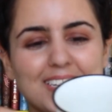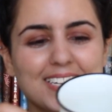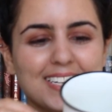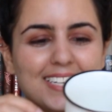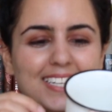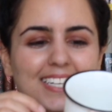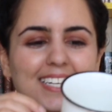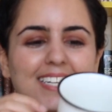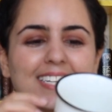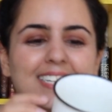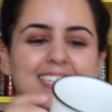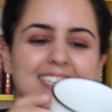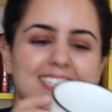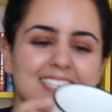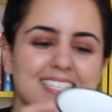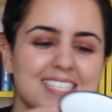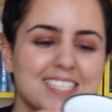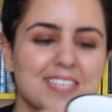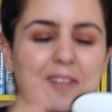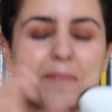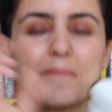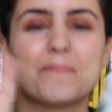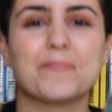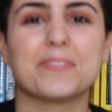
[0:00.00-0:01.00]
it is
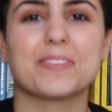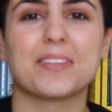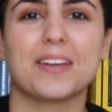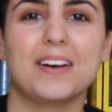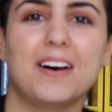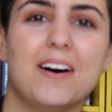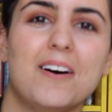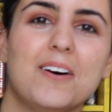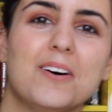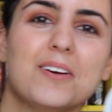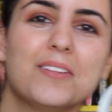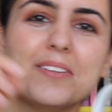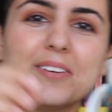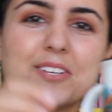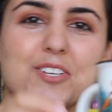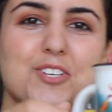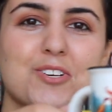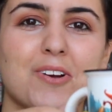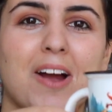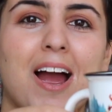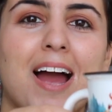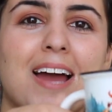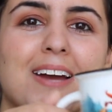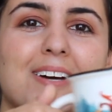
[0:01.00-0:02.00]
all the
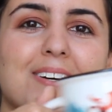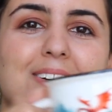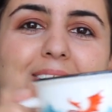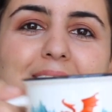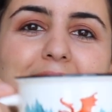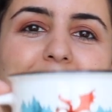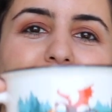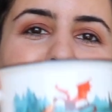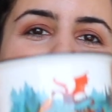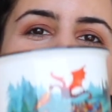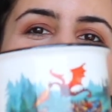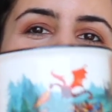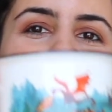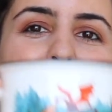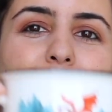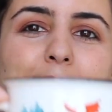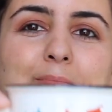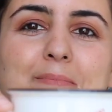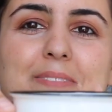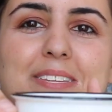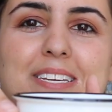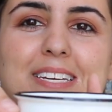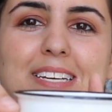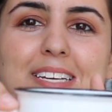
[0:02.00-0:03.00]
trials
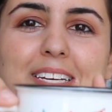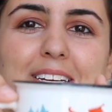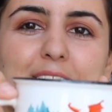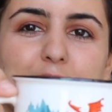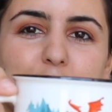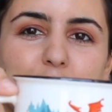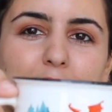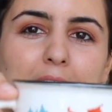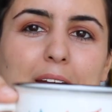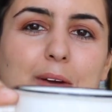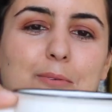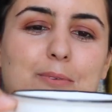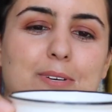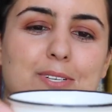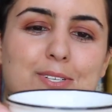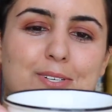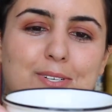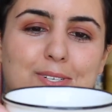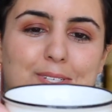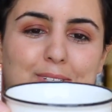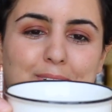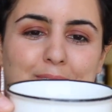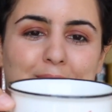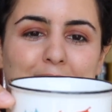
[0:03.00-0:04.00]
from the
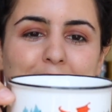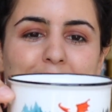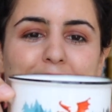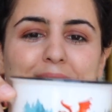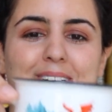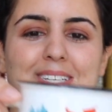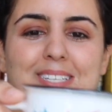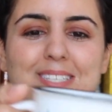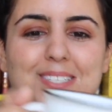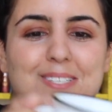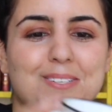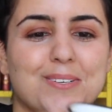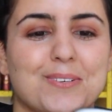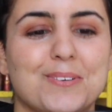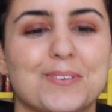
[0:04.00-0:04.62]
Triwizard tournament. So